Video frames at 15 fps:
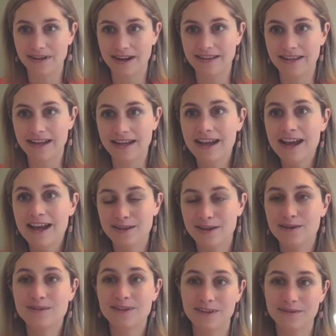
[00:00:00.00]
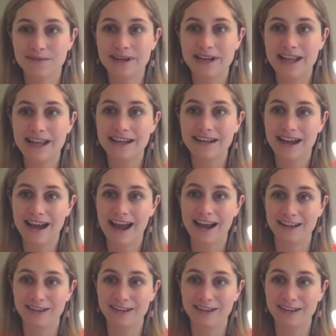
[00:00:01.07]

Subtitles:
And I think those are the really